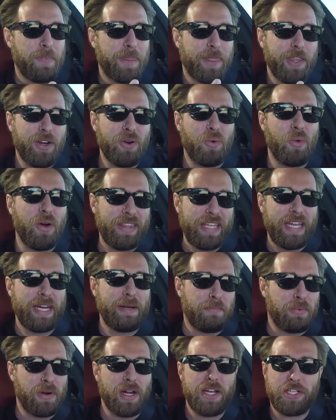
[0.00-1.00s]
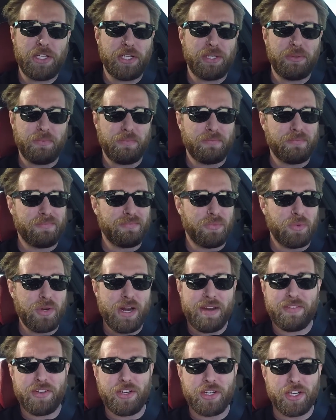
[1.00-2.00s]
you don't want that impression
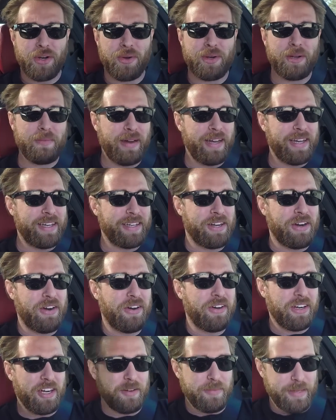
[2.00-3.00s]
whenever you're going to buy a car. I